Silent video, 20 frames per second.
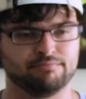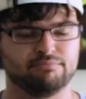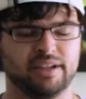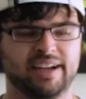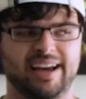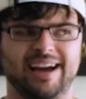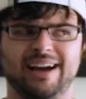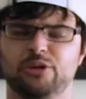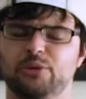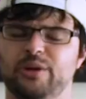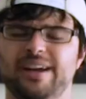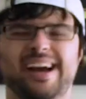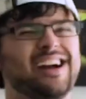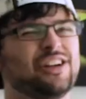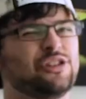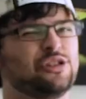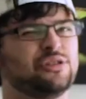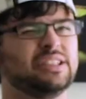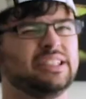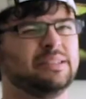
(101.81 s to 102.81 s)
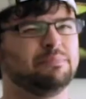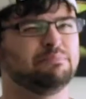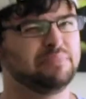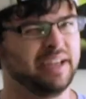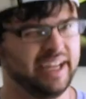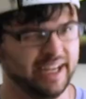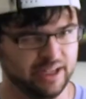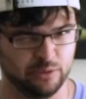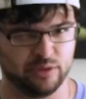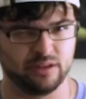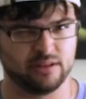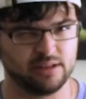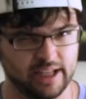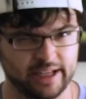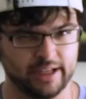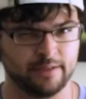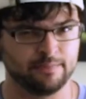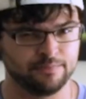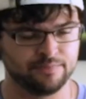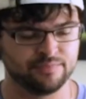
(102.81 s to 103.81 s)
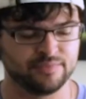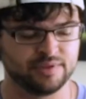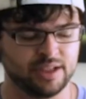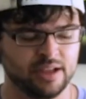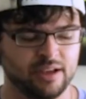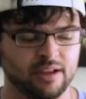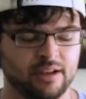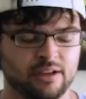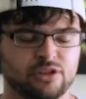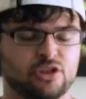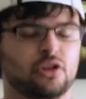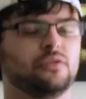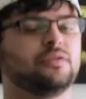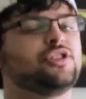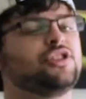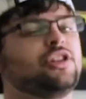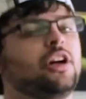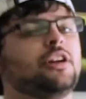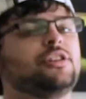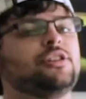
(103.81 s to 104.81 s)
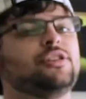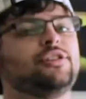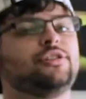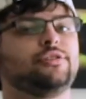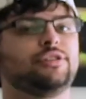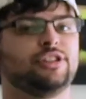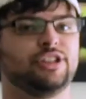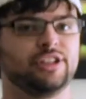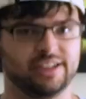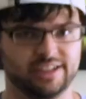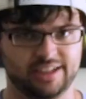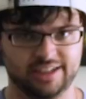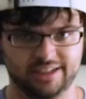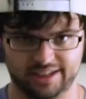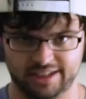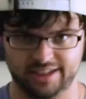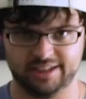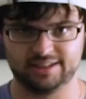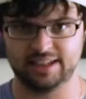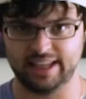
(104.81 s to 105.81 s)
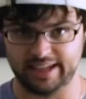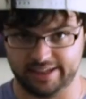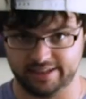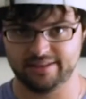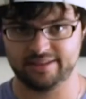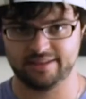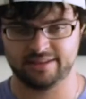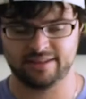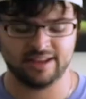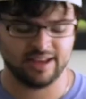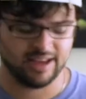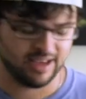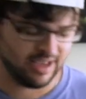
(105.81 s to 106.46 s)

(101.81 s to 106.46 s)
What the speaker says: but how do we actually paint with light? So for starters, you're going to need lights.